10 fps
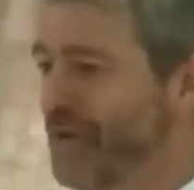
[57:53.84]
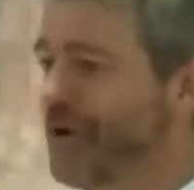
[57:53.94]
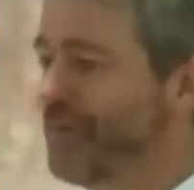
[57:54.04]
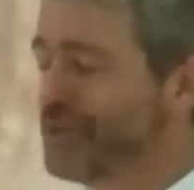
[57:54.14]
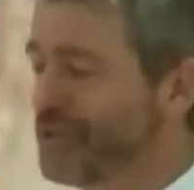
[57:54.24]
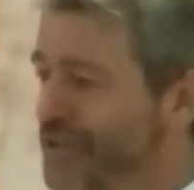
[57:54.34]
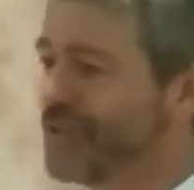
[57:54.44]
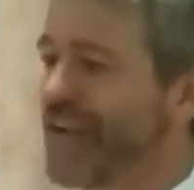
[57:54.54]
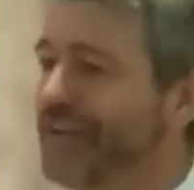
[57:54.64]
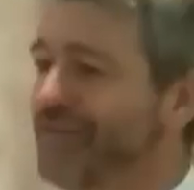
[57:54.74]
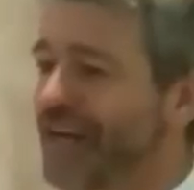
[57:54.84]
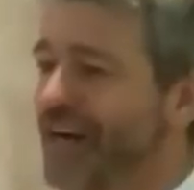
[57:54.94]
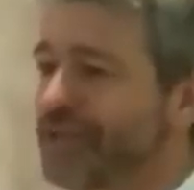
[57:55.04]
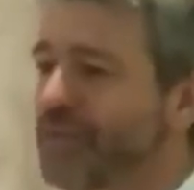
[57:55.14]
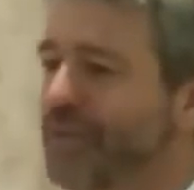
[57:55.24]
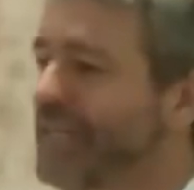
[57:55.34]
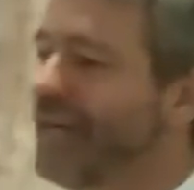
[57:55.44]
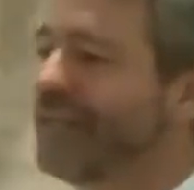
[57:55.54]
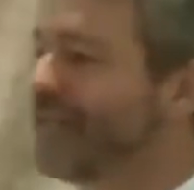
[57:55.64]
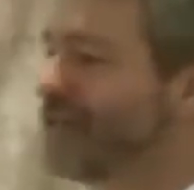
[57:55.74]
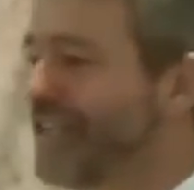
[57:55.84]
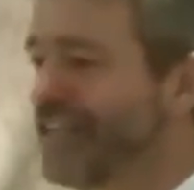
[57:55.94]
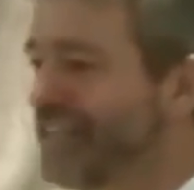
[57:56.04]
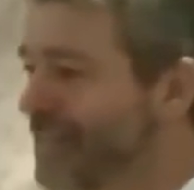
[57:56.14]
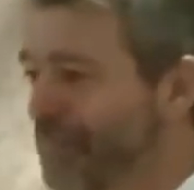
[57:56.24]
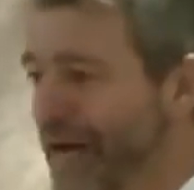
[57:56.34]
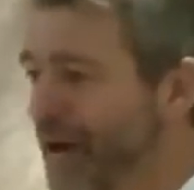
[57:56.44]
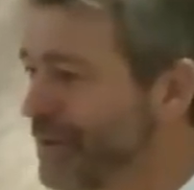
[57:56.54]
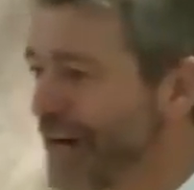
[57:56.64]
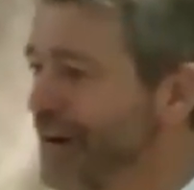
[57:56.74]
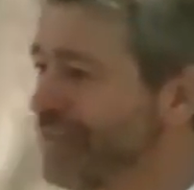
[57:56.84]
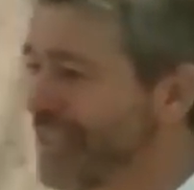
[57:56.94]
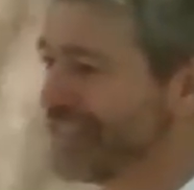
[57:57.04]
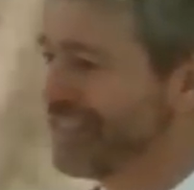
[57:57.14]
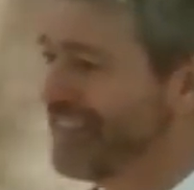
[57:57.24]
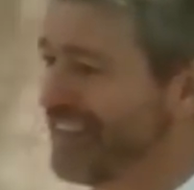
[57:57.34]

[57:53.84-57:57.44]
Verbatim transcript: we almost disdain the gospel by not understanding the power of it.